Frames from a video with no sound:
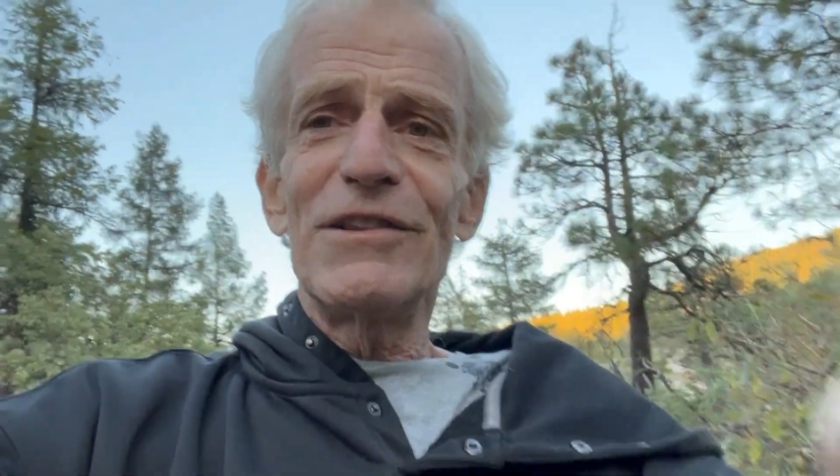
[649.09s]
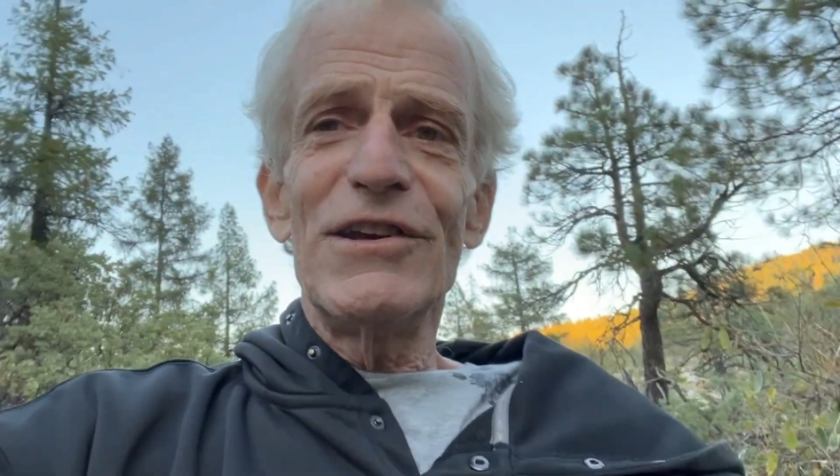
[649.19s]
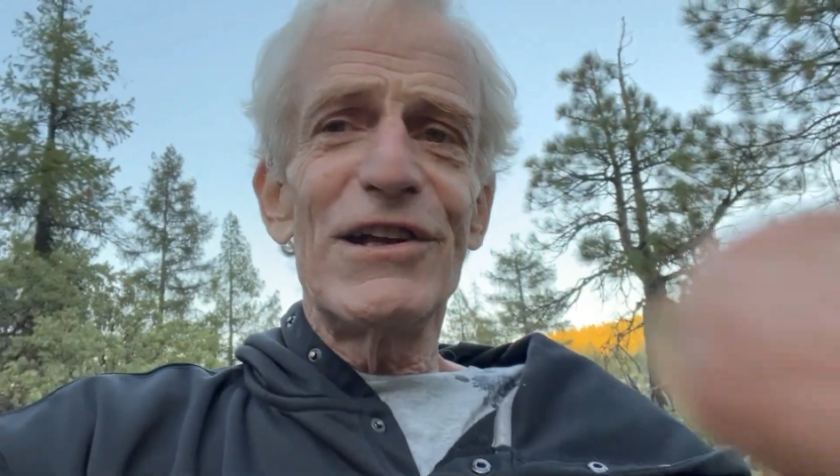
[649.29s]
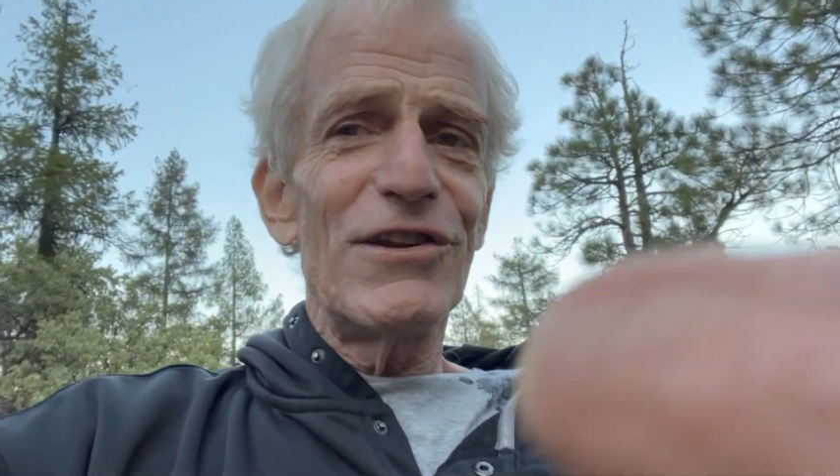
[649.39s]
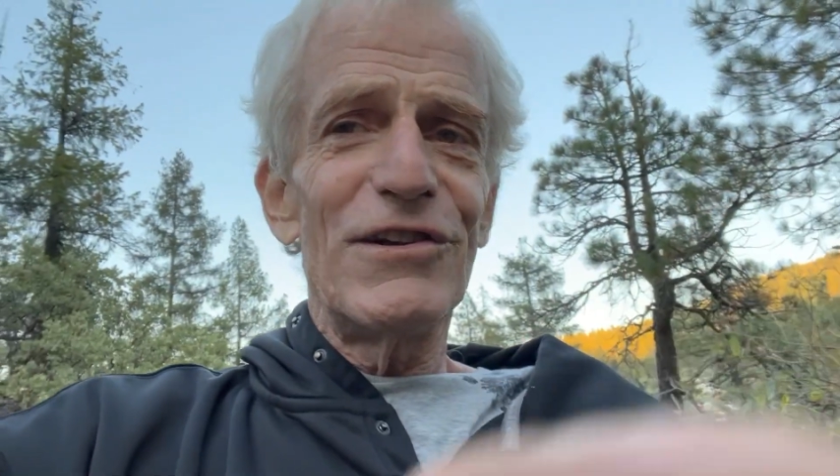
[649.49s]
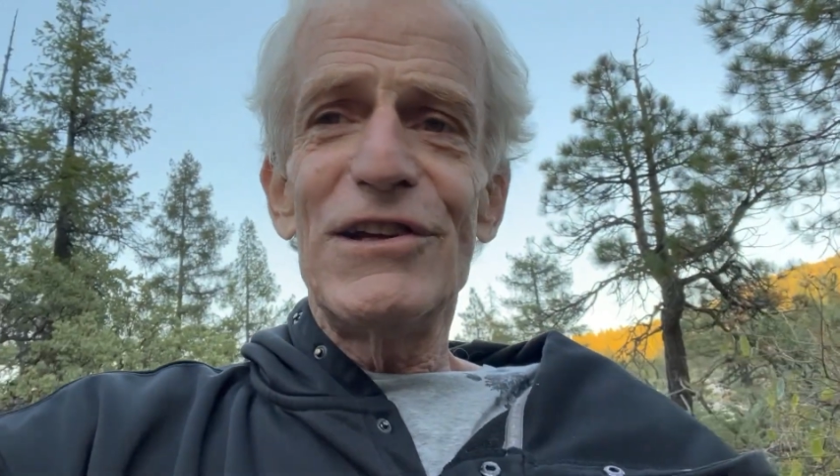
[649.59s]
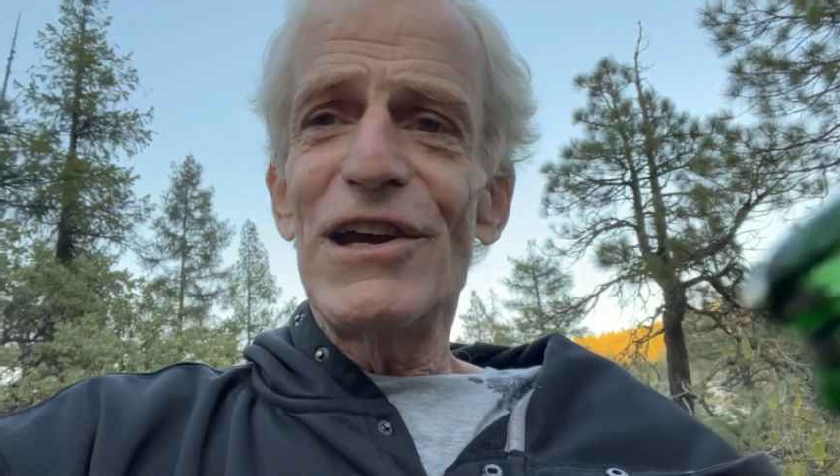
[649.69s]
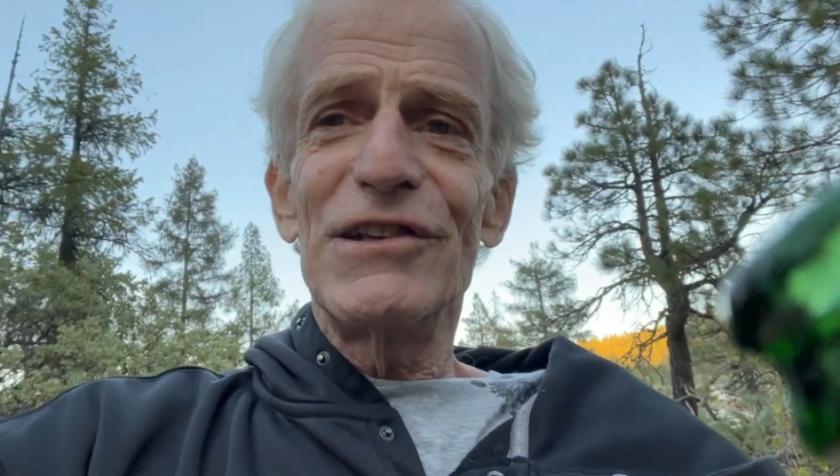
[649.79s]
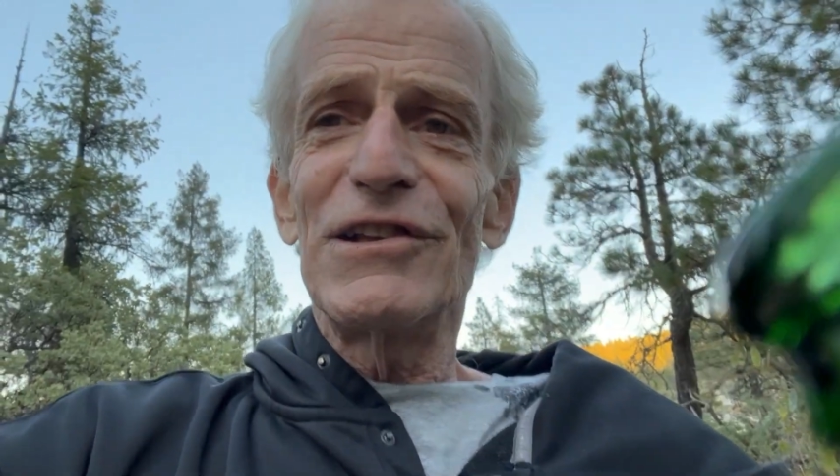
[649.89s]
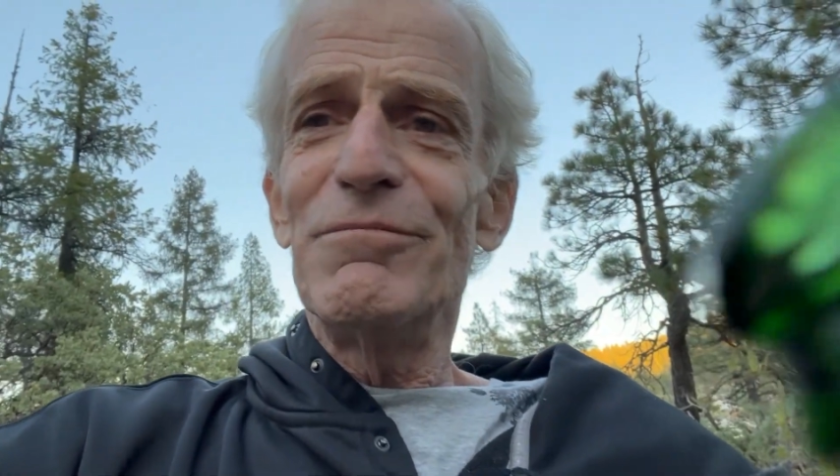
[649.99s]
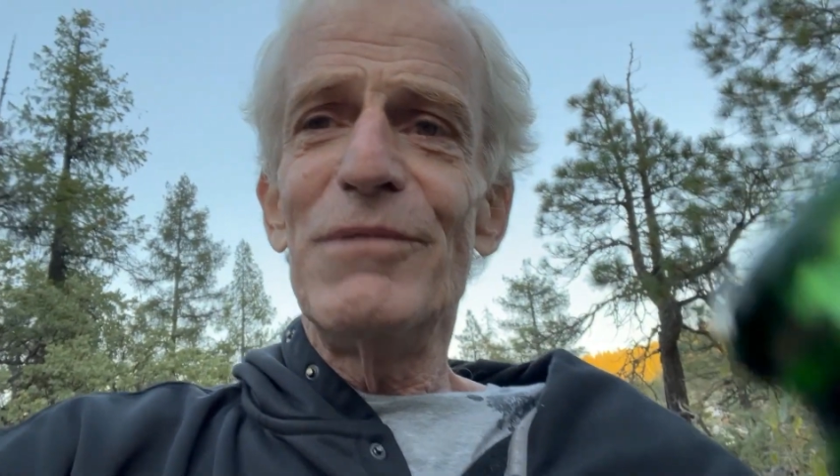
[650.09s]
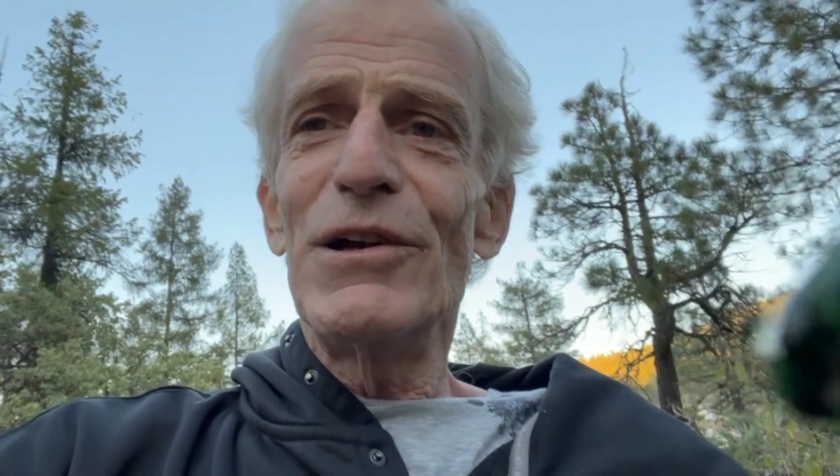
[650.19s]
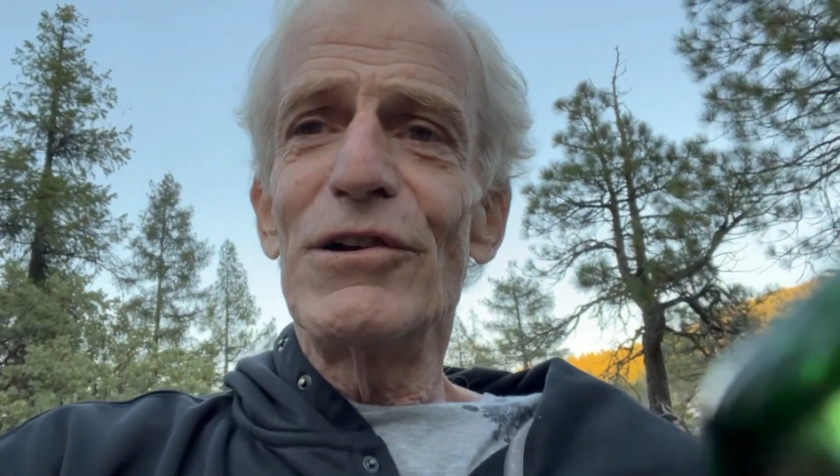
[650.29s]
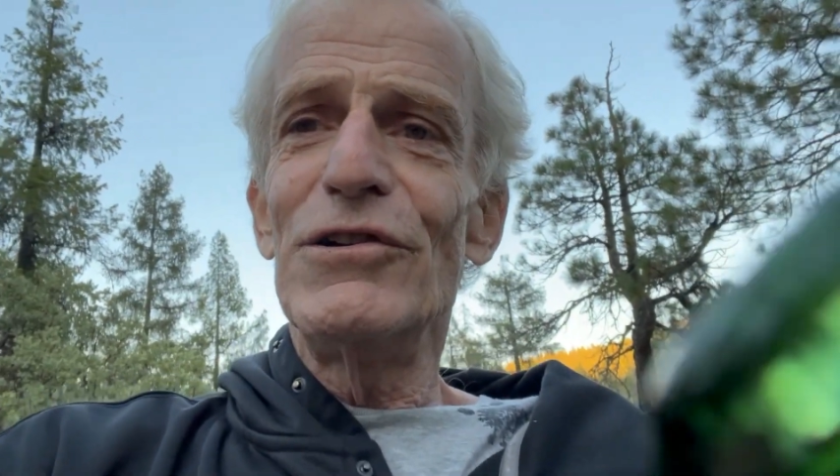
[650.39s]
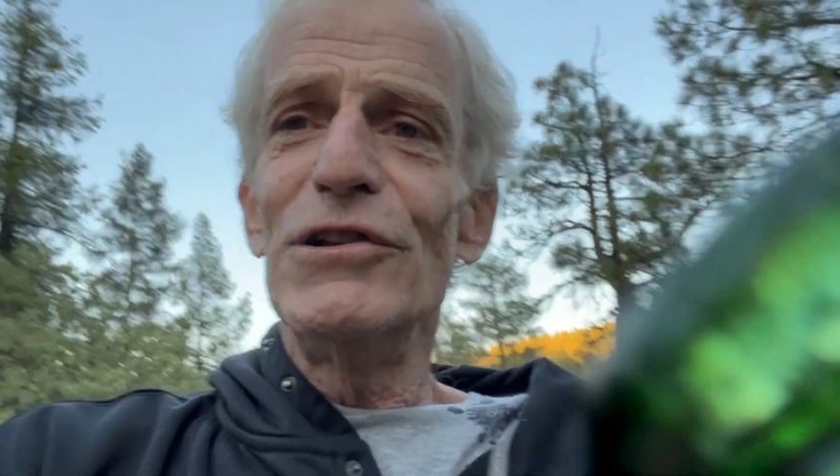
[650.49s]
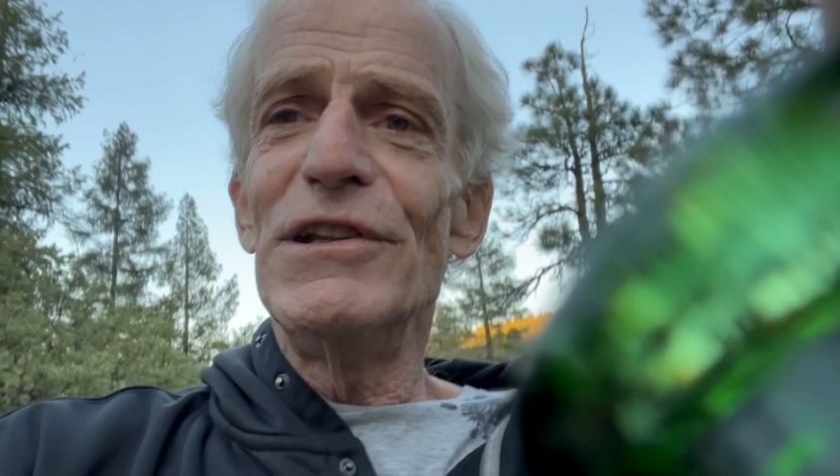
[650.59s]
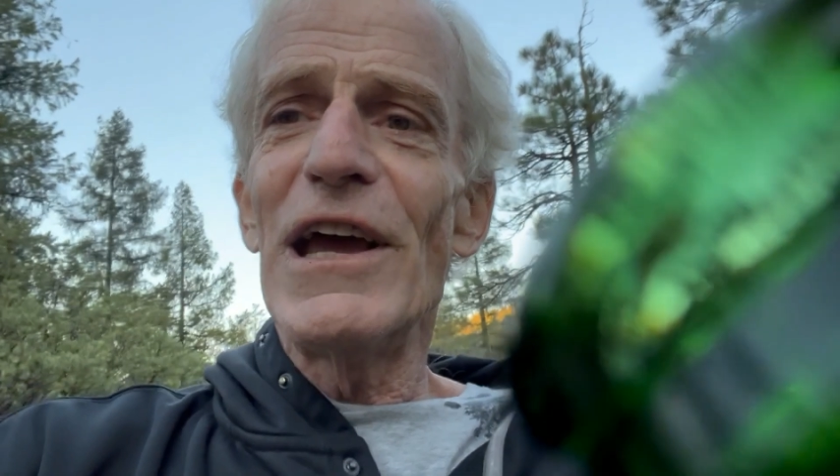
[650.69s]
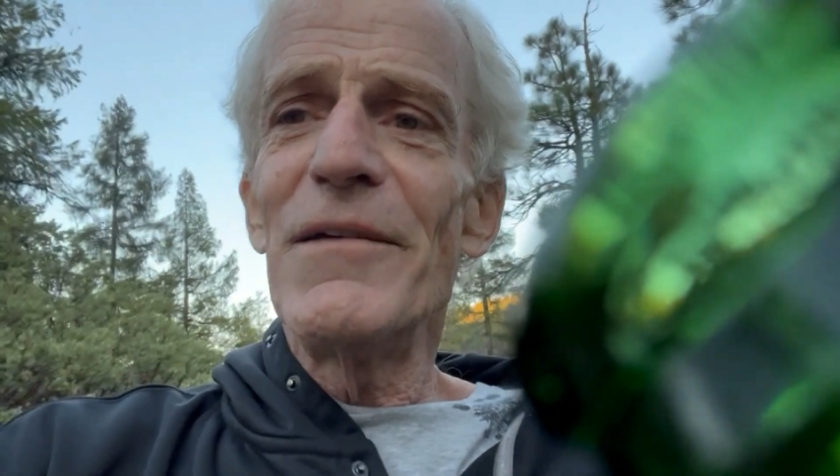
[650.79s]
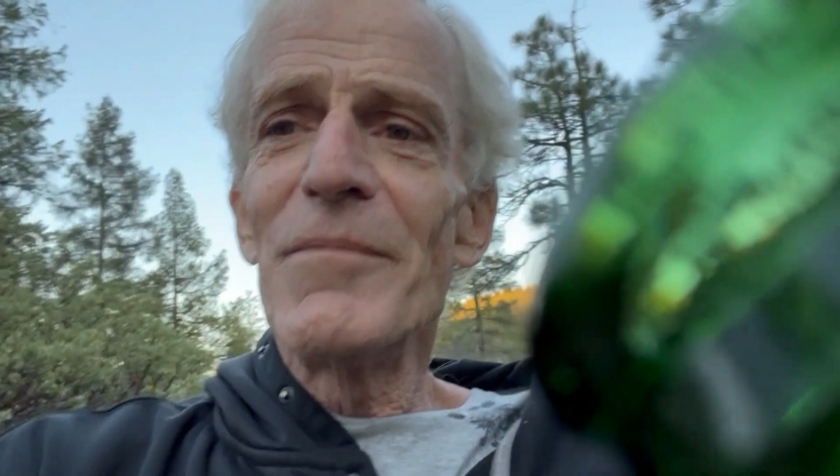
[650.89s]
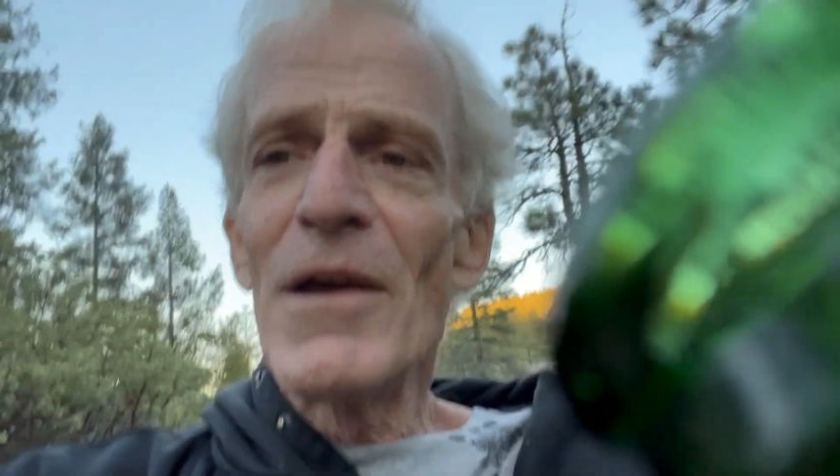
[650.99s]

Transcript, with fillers: at the end of the day. It's been a good day.